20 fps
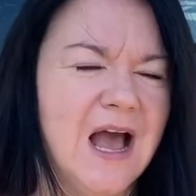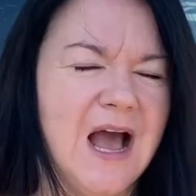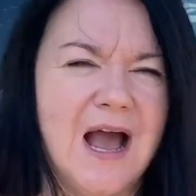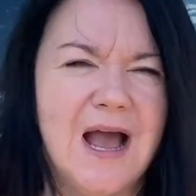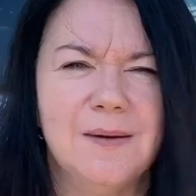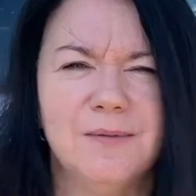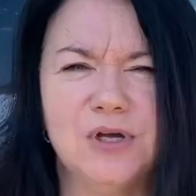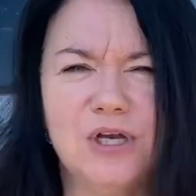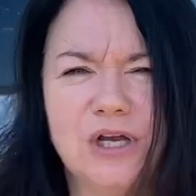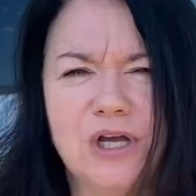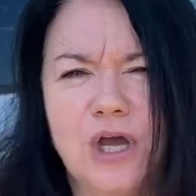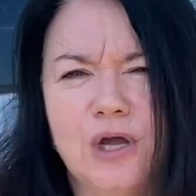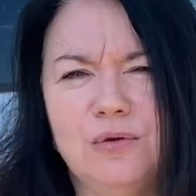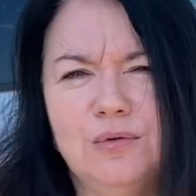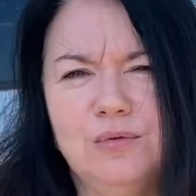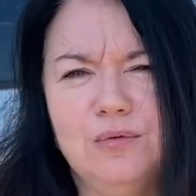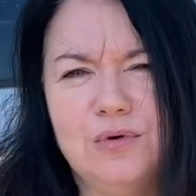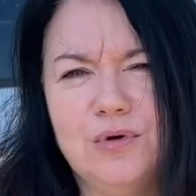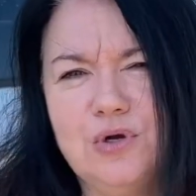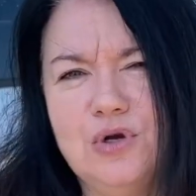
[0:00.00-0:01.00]
I'm going to
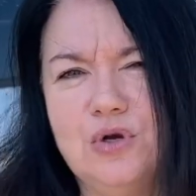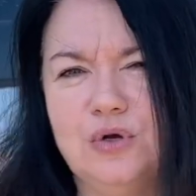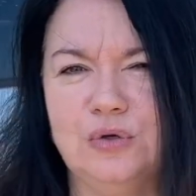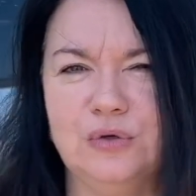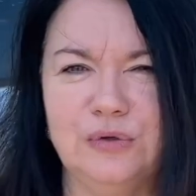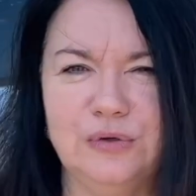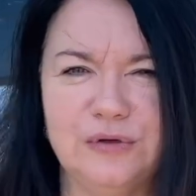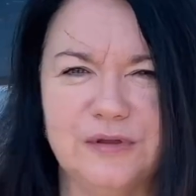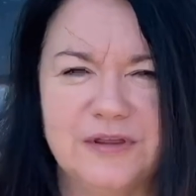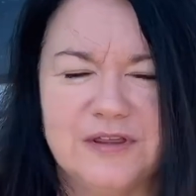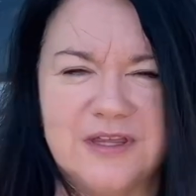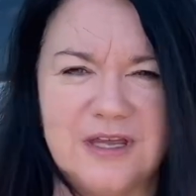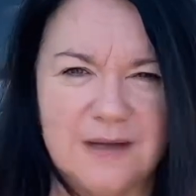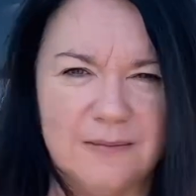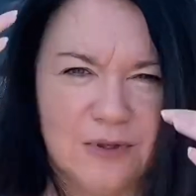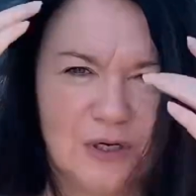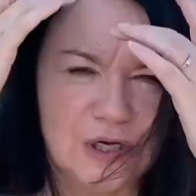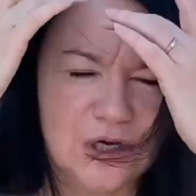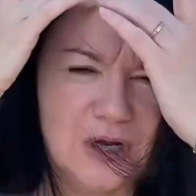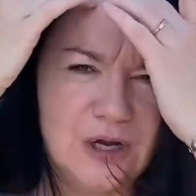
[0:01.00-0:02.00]
go north. I'm
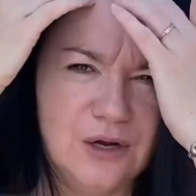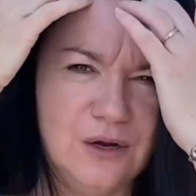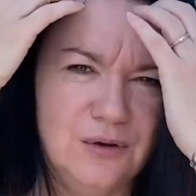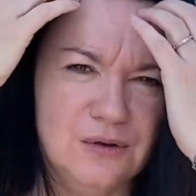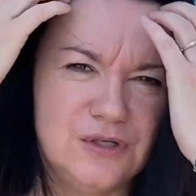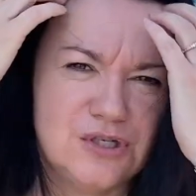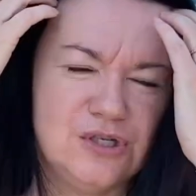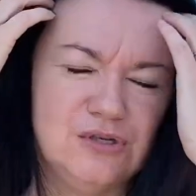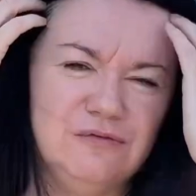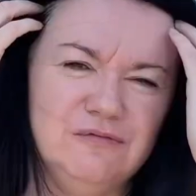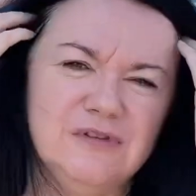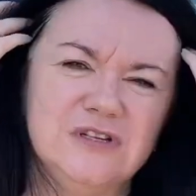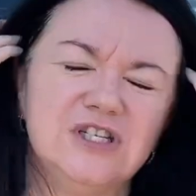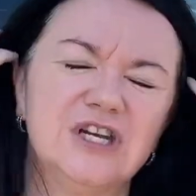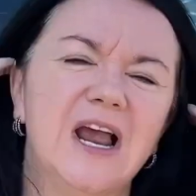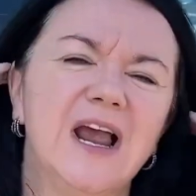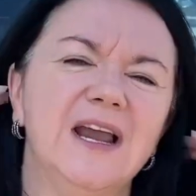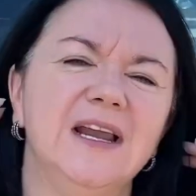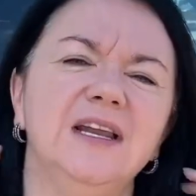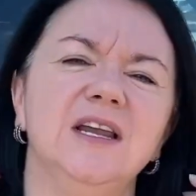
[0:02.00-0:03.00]
going to go to
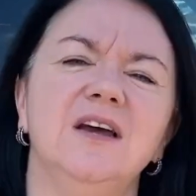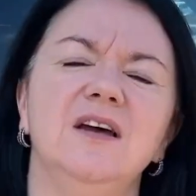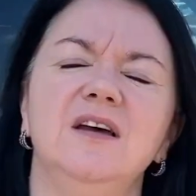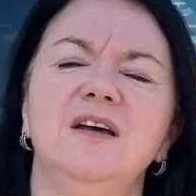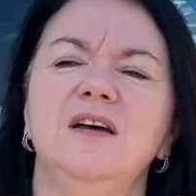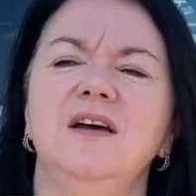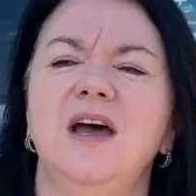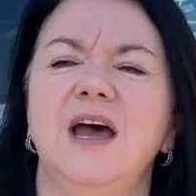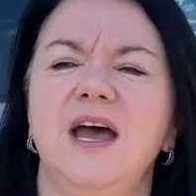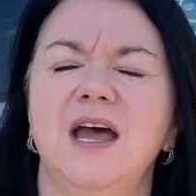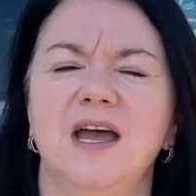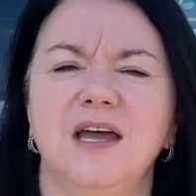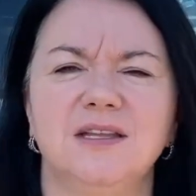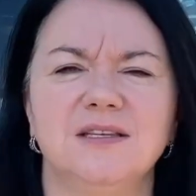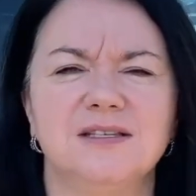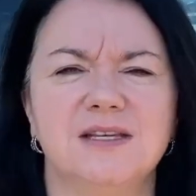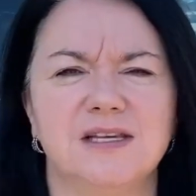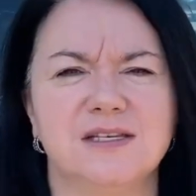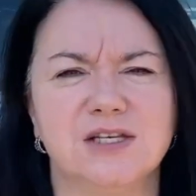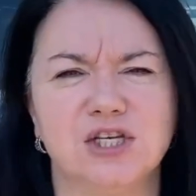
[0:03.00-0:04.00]
Regina and
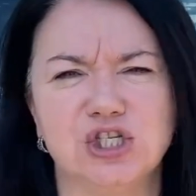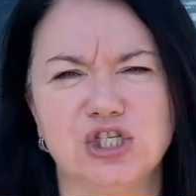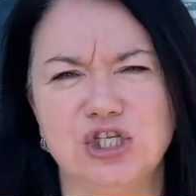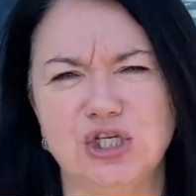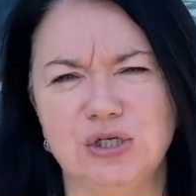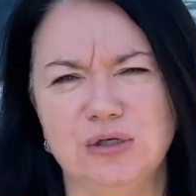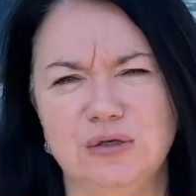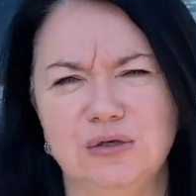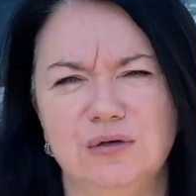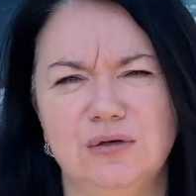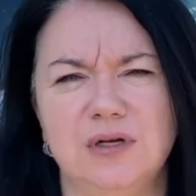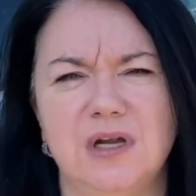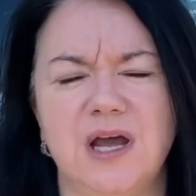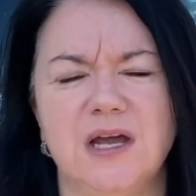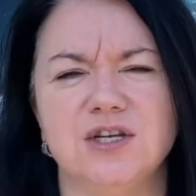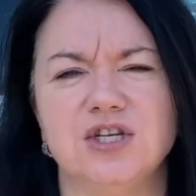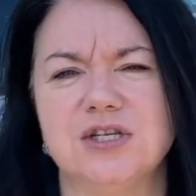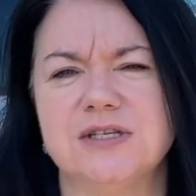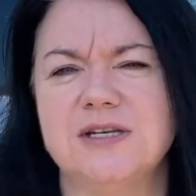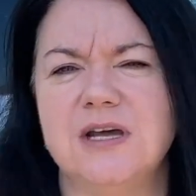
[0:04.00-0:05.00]
Saskatoon
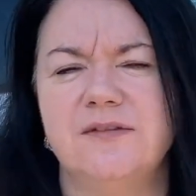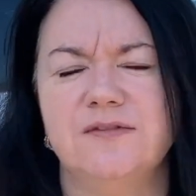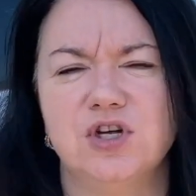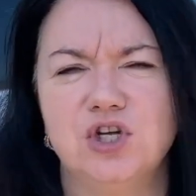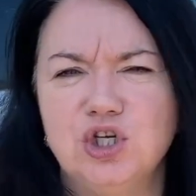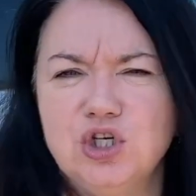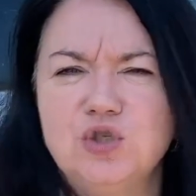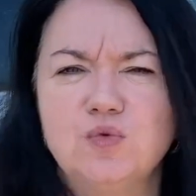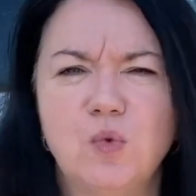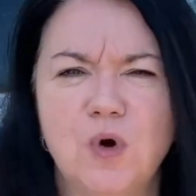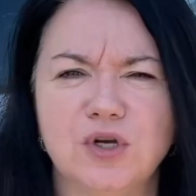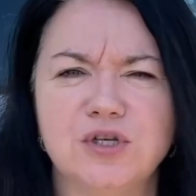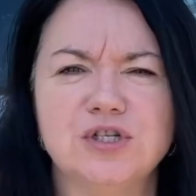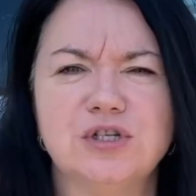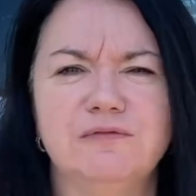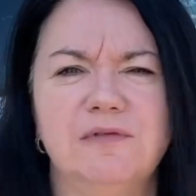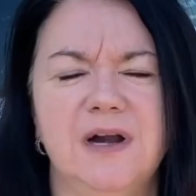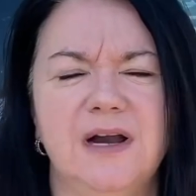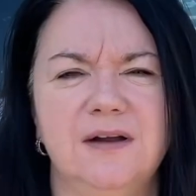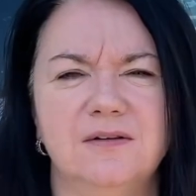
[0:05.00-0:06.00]
and just have a good wander
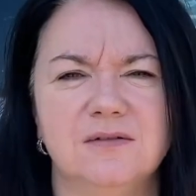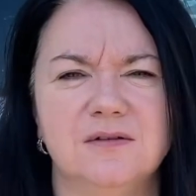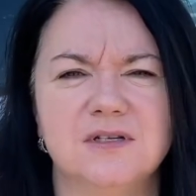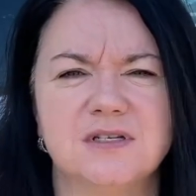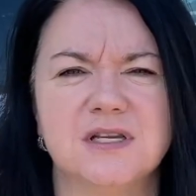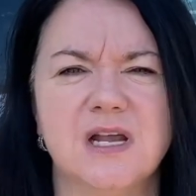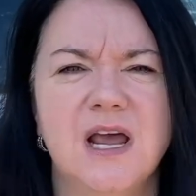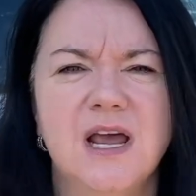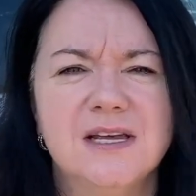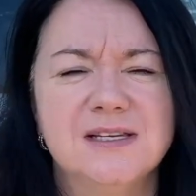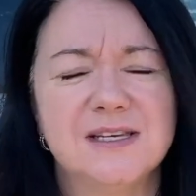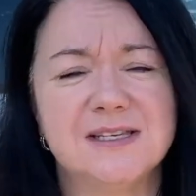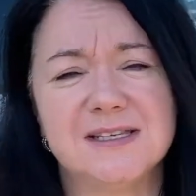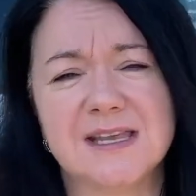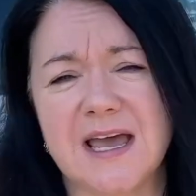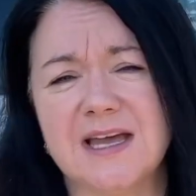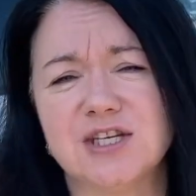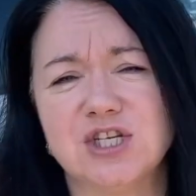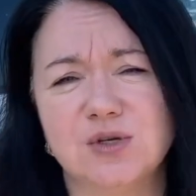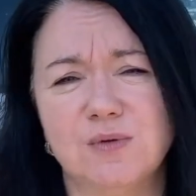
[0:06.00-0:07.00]
around
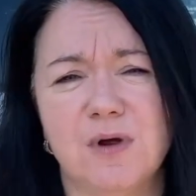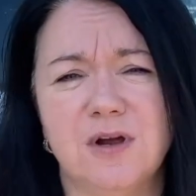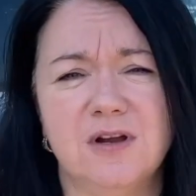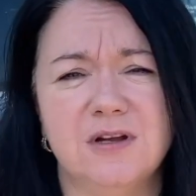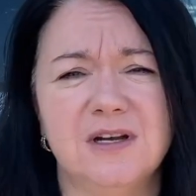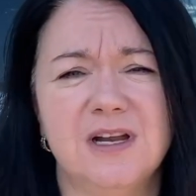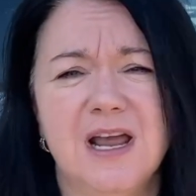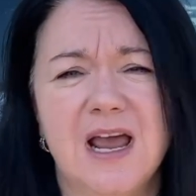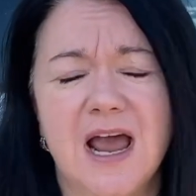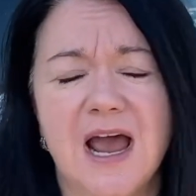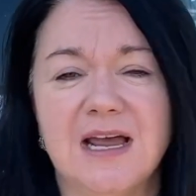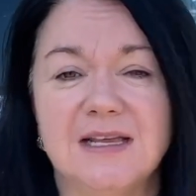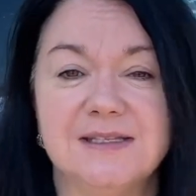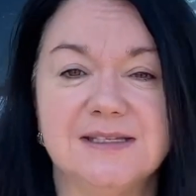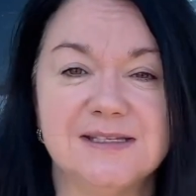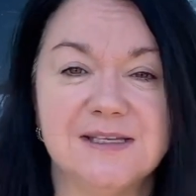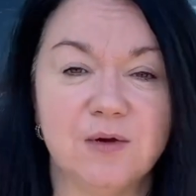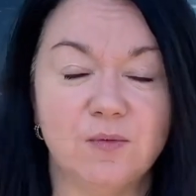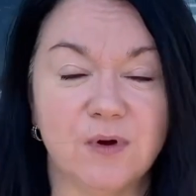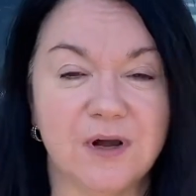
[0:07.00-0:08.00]
Saskatchewan and
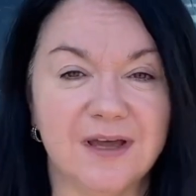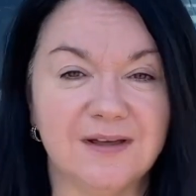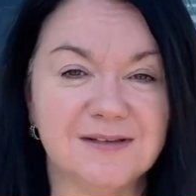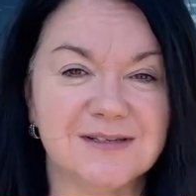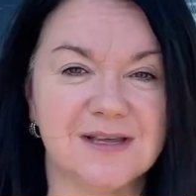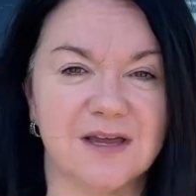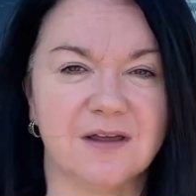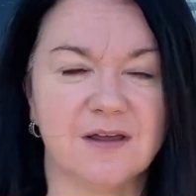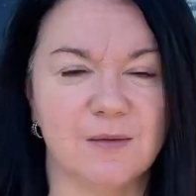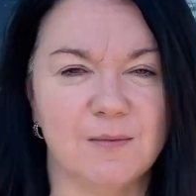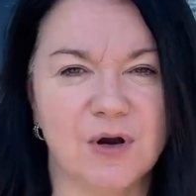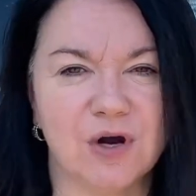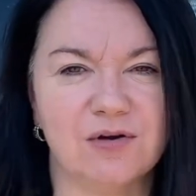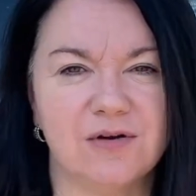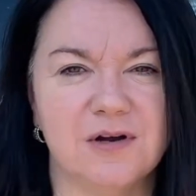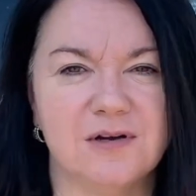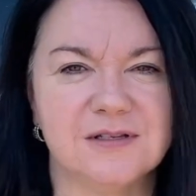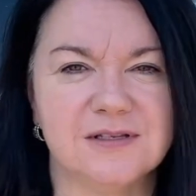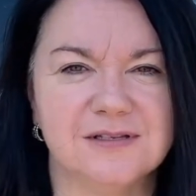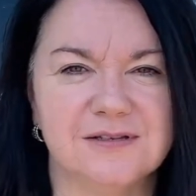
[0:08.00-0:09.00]
see what else I come
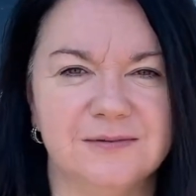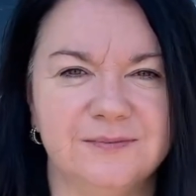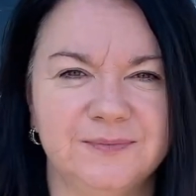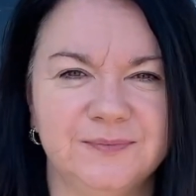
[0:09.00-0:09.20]
across.